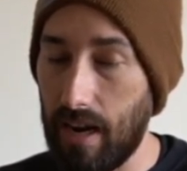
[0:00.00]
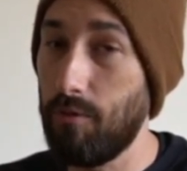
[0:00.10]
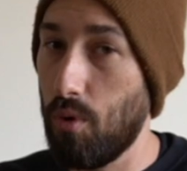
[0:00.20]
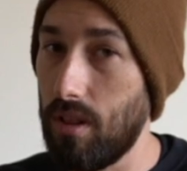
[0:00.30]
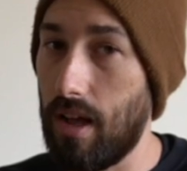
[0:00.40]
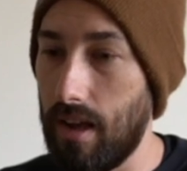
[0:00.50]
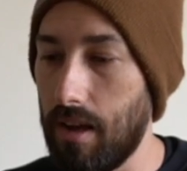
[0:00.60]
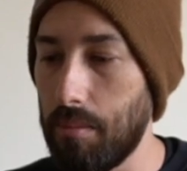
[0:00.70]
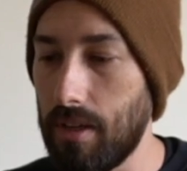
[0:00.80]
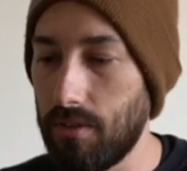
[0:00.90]
and i've worn a lot of
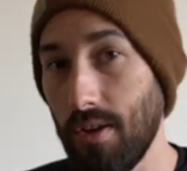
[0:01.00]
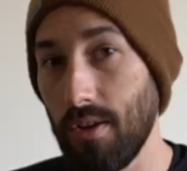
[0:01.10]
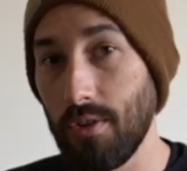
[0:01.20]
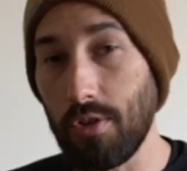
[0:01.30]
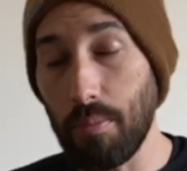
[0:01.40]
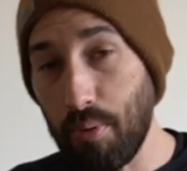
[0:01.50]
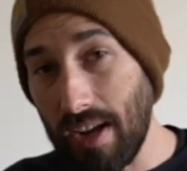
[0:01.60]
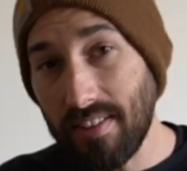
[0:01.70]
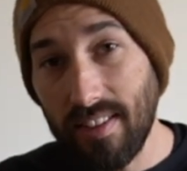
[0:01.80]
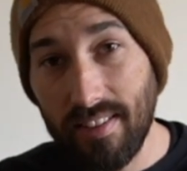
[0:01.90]
helmets so the
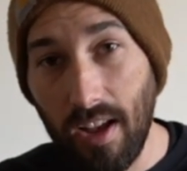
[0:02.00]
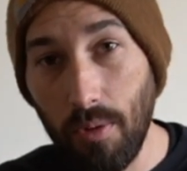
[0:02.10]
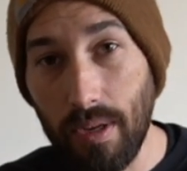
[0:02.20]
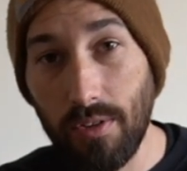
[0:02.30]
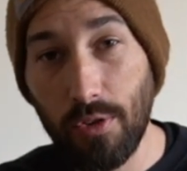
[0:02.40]
price of this helmet,